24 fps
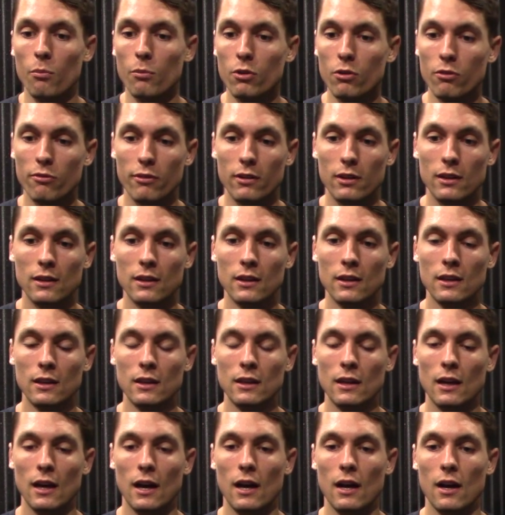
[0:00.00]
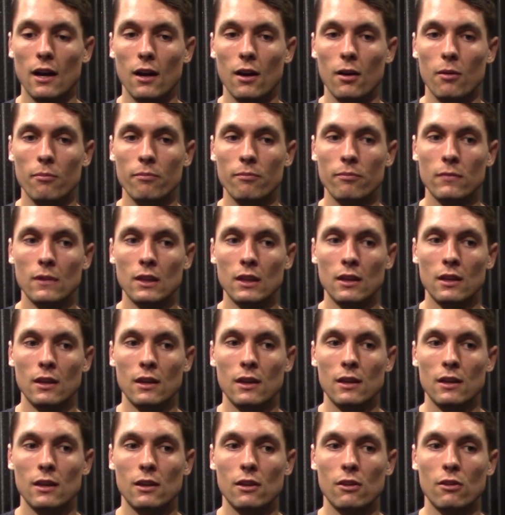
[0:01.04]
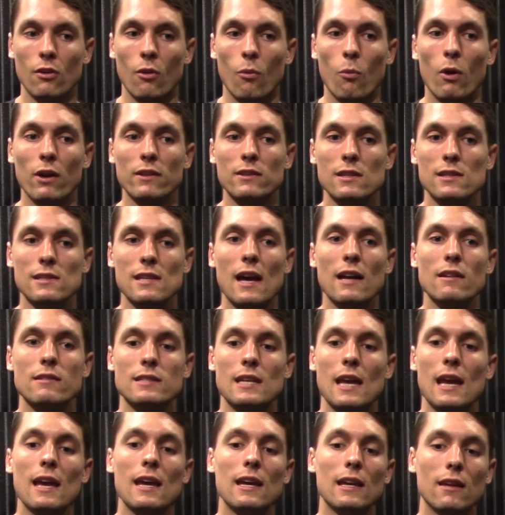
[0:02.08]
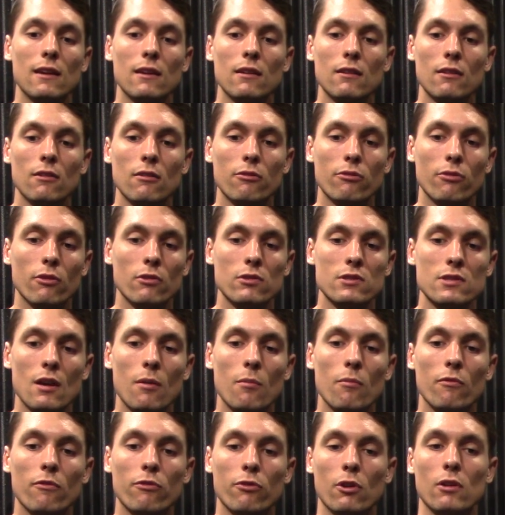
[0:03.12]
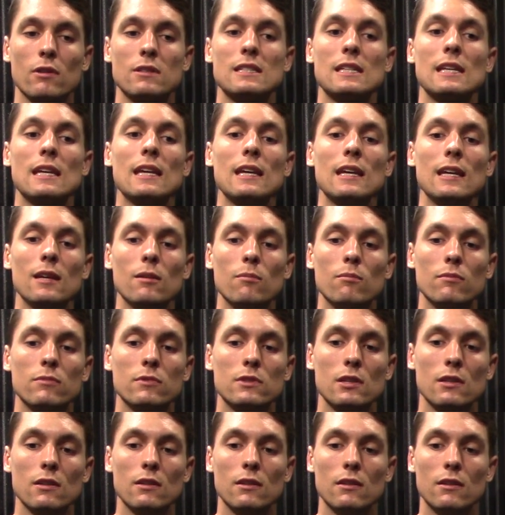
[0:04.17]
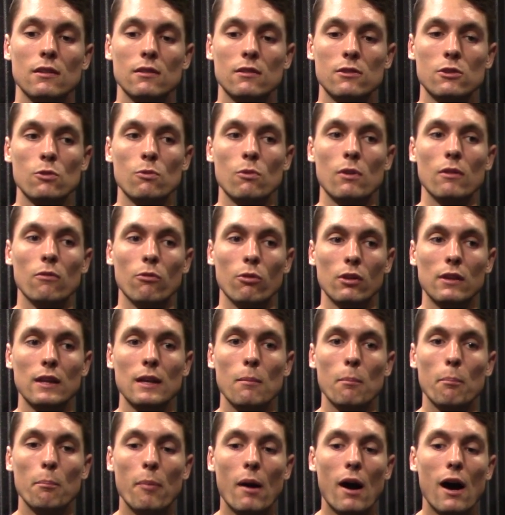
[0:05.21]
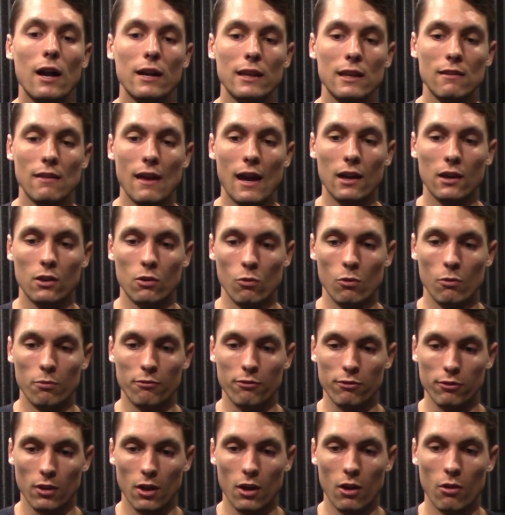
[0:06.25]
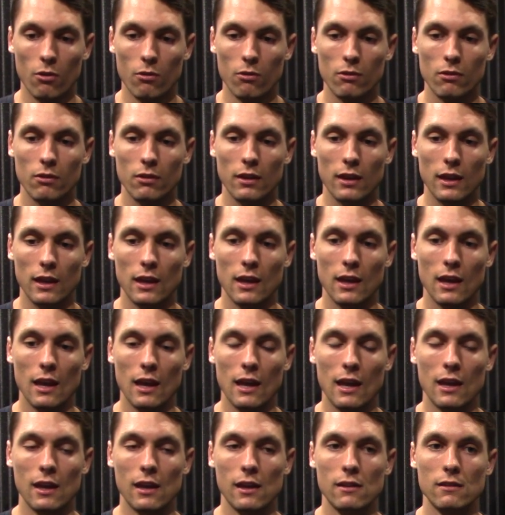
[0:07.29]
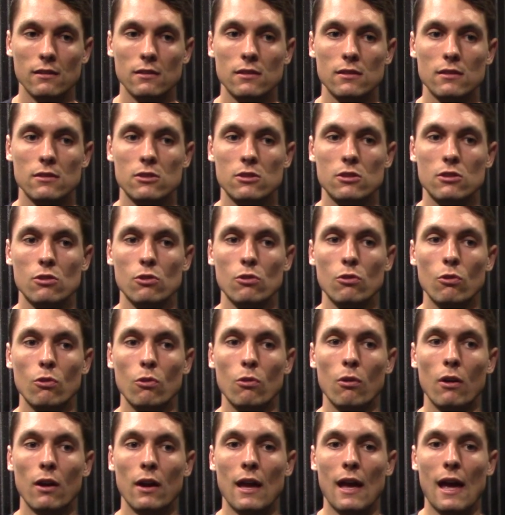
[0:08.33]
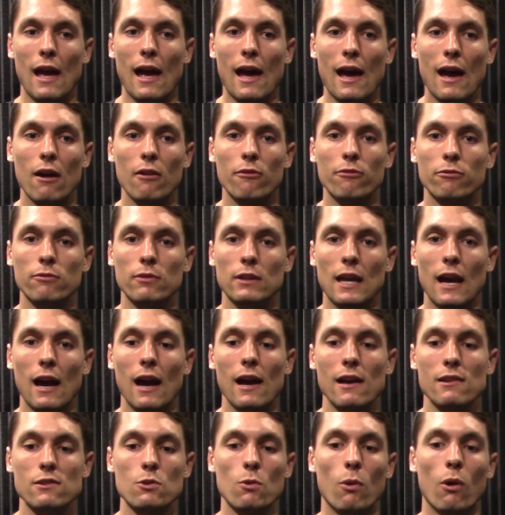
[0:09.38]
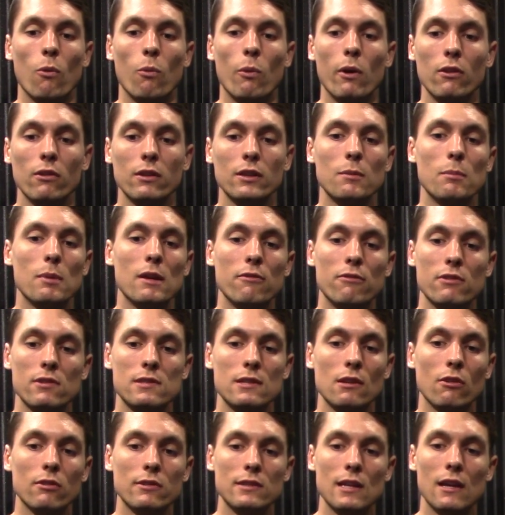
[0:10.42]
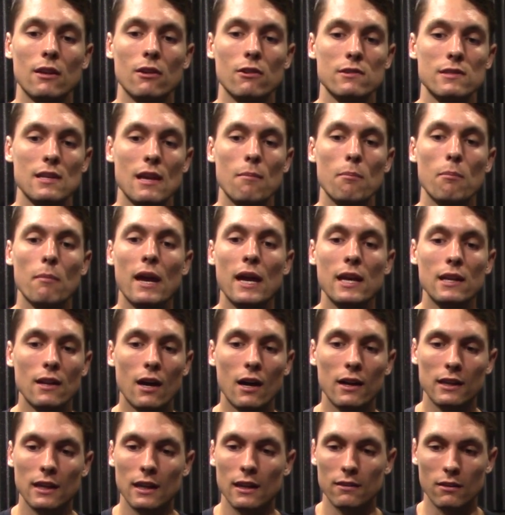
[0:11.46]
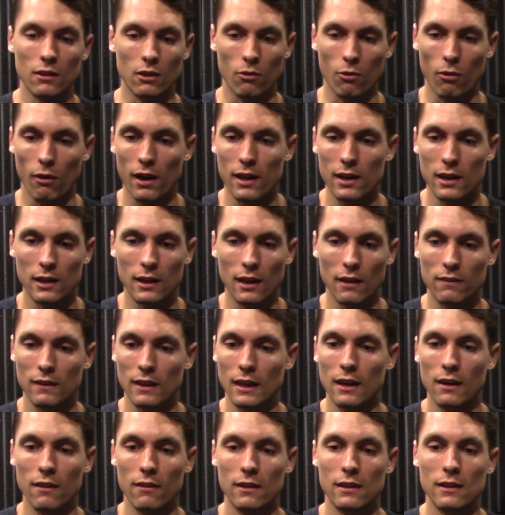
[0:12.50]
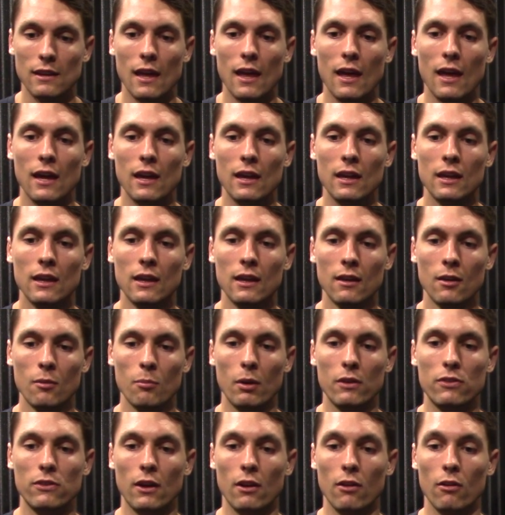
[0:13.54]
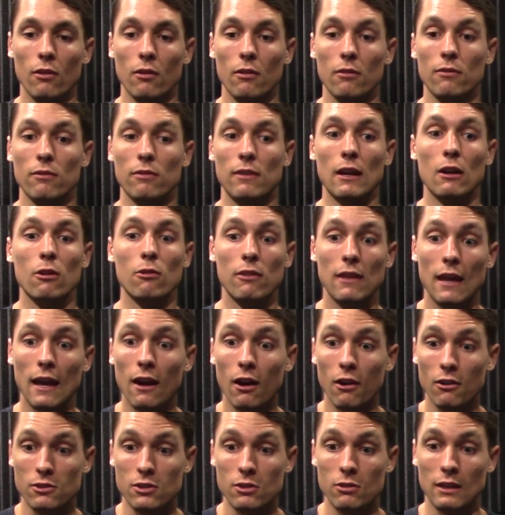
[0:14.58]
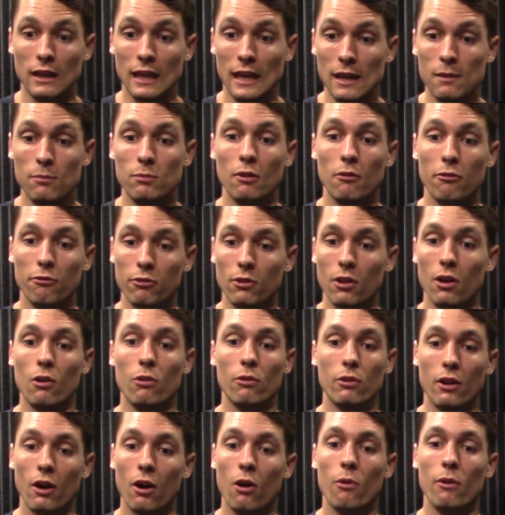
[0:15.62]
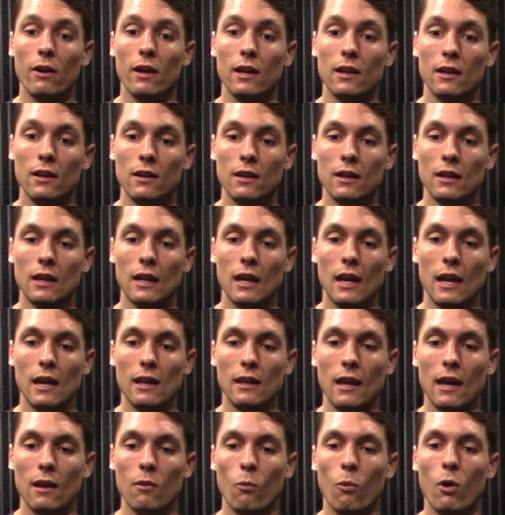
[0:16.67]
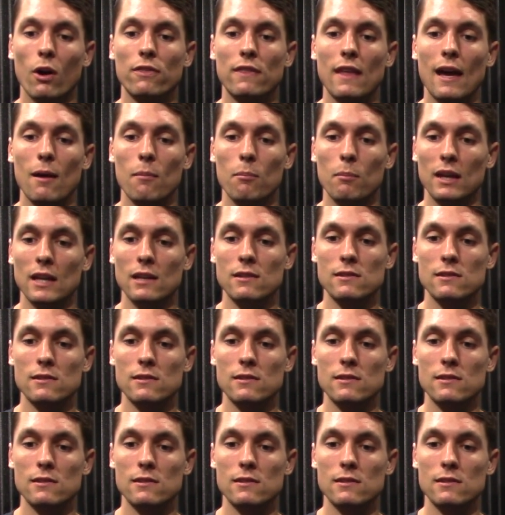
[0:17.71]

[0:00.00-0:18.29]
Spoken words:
the ball moving. What does that take for a team to really embody that group flow and to have guys who are willing to be facilitators that may not get the credit at the end of the day, but they're there to keep the flow going and what